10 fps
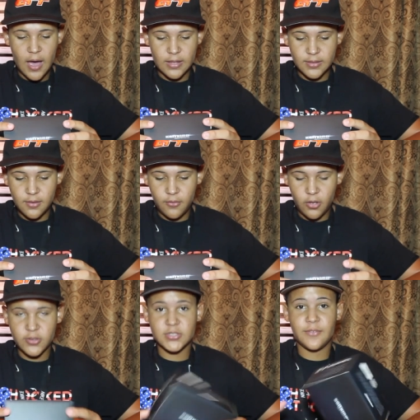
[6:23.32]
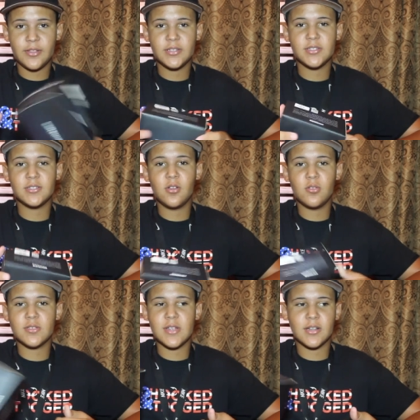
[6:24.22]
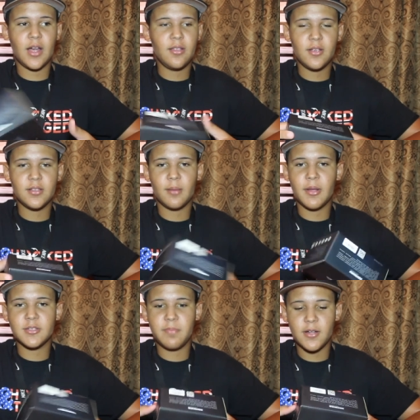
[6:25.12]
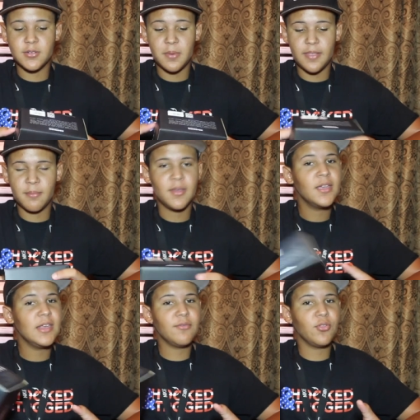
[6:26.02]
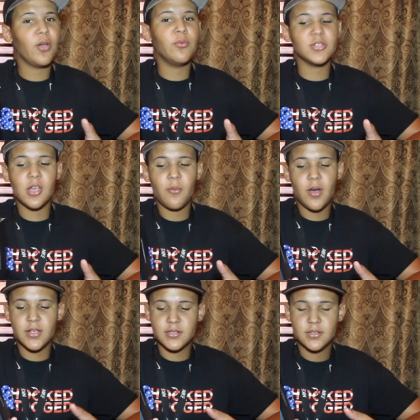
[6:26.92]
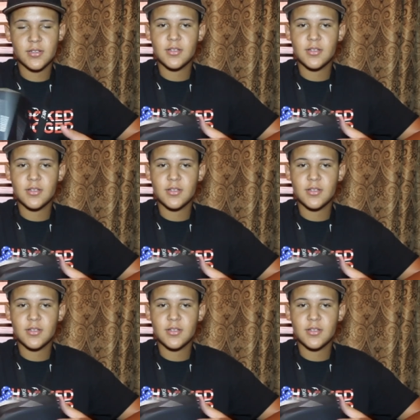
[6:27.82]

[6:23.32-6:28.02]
I love all their stuff. And this is no, this is not. I, am not sponsored by them. Even though I wish I was.